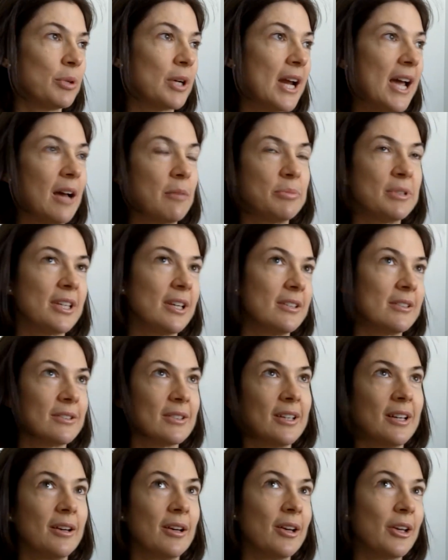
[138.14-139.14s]
perhaps
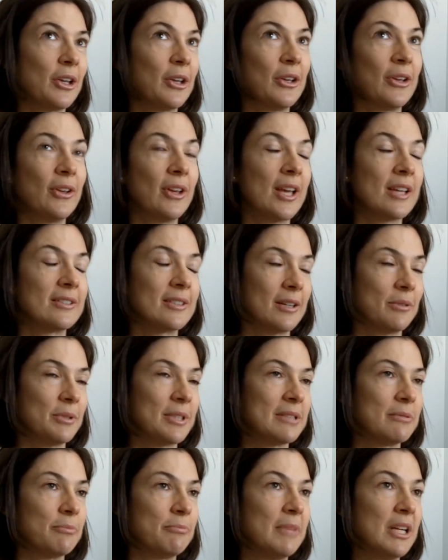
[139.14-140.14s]
as I
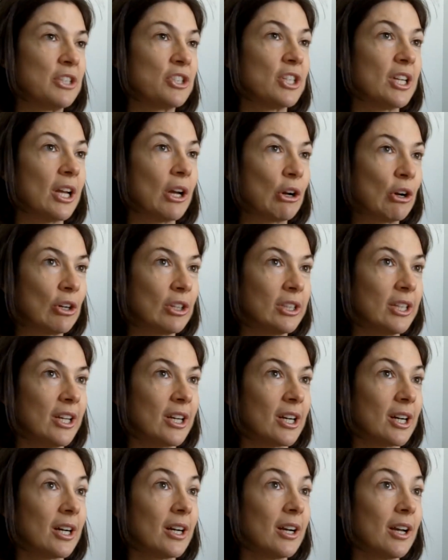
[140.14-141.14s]
was mentioning
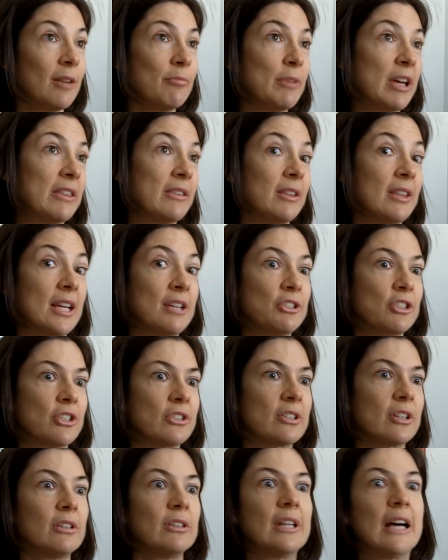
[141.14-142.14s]
earlier, a method that
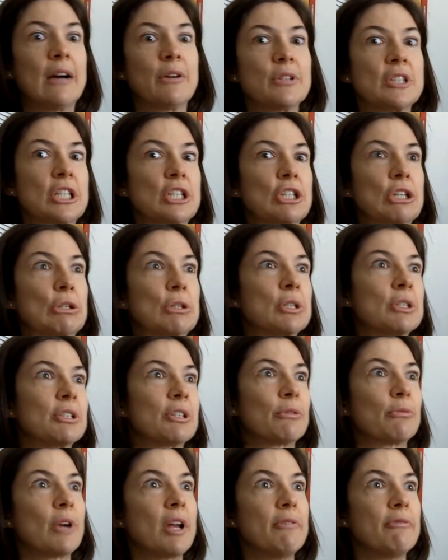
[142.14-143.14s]
just allows the children
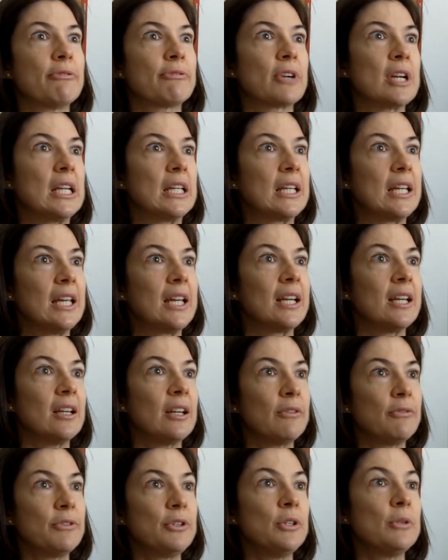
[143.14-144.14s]
to run freely. And
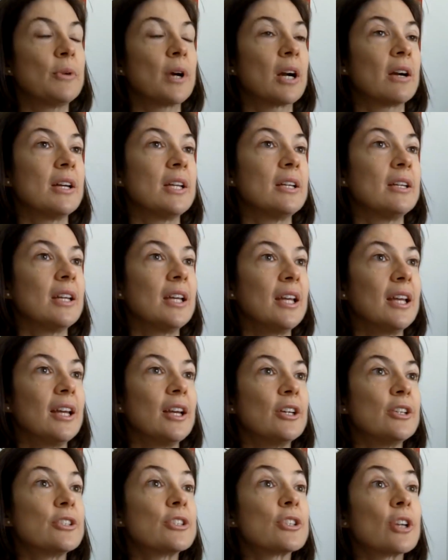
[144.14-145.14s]
if you are in
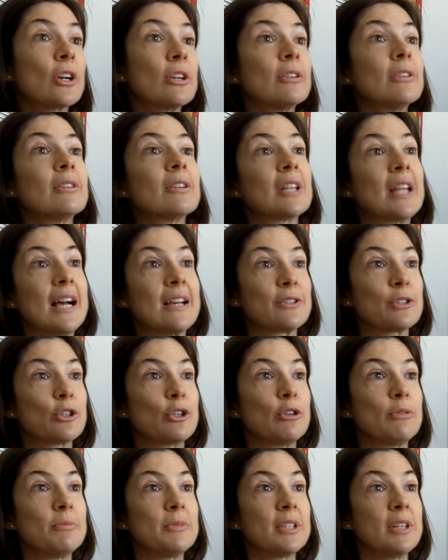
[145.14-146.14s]
certain
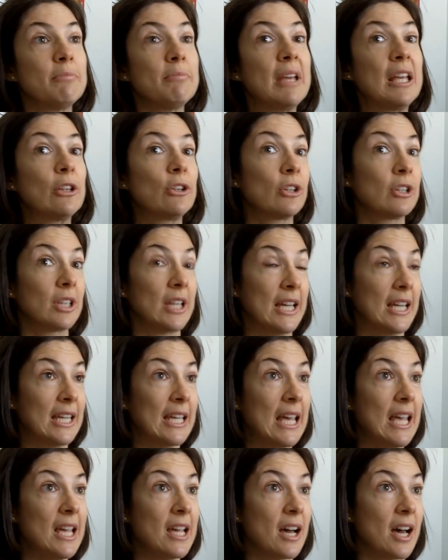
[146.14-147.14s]
classrooms, it may look
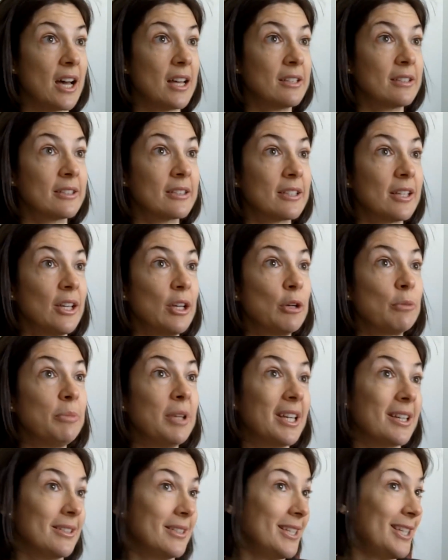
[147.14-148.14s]
like chaos
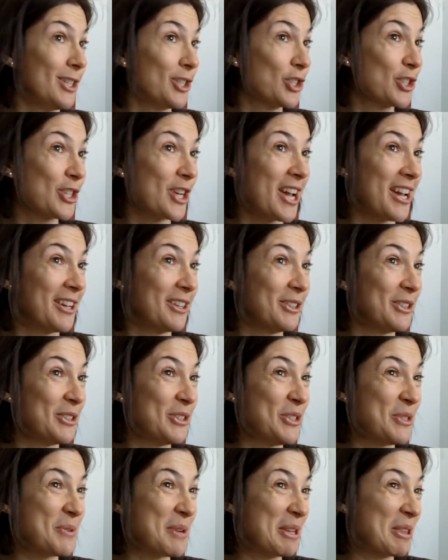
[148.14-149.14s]
because each child
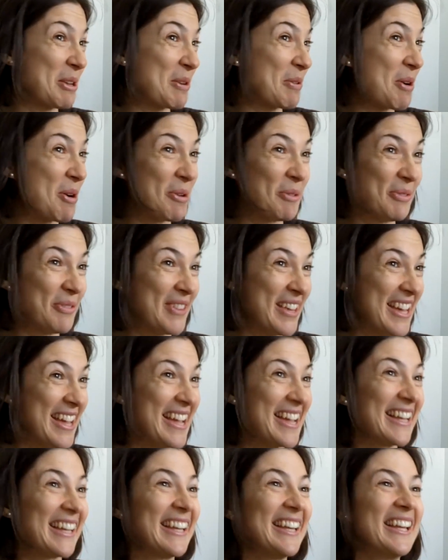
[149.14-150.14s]
is doing their own
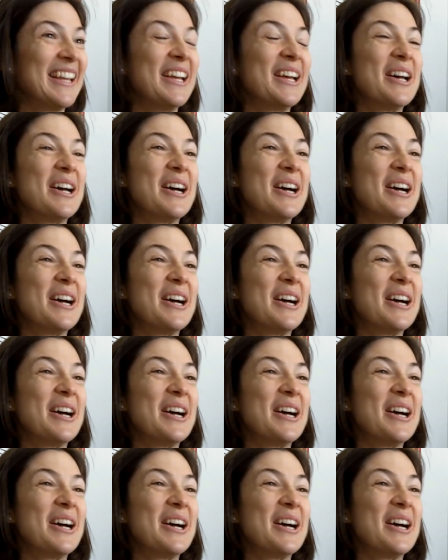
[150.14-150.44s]
thing,